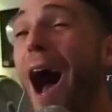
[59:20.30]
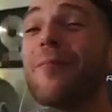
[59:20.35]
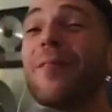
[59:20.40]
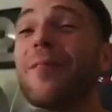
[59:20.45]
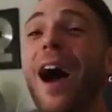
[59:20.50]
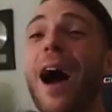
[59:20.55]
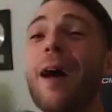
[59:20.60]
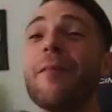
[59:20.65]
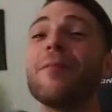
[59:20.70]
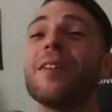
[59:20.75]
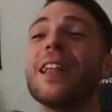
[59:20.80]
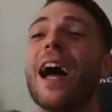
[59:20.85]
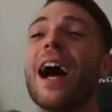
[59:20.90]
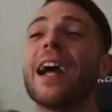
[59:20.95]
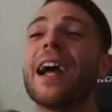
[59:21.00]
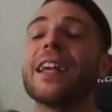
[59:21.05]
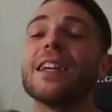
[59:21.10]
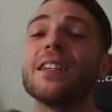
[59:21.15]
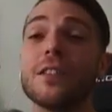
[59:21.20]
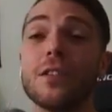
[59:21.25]
I'm glad
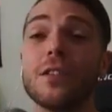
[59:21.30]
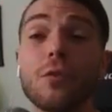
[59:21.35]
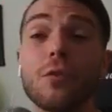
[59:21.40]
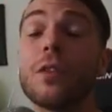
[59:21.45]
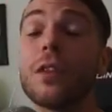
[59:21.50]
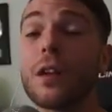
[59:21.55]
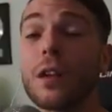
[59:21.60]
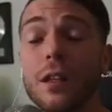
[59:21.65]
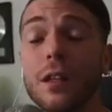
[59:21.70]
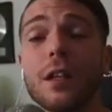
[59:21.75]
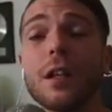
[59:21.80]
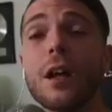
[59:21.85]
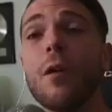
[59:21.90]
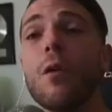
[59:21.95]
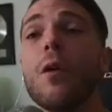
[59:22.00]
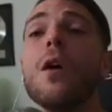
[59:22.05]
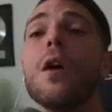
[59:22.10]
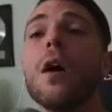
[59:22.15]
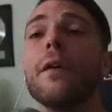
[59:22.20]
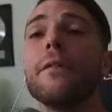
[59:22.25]
because
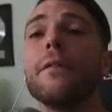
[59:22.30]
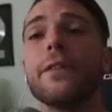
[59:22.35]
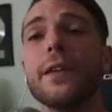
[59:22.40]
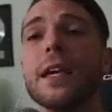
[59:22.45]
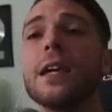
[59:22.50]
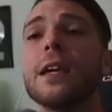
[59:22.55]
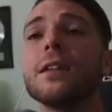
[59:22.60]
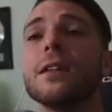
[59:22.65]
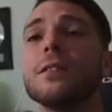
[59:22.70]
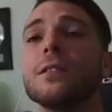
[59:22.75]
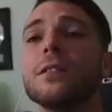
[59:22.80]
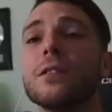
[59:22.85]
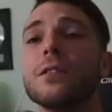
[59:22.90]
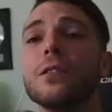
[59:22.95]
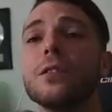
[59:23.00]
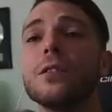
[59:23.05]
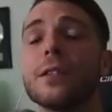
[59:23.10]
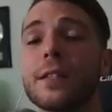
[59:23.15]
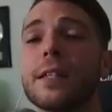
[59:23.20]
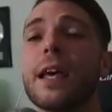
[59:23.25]
vegans
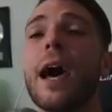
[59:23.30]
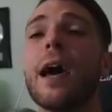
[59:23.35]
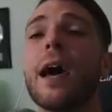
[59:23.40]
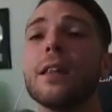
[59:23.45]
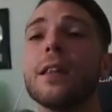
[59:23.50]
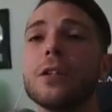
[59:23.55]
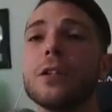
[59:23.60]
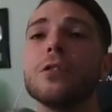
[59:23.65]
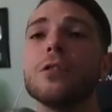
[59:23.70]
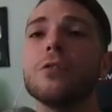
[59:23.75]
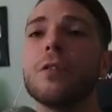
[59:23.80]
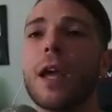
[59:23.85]
sadly do get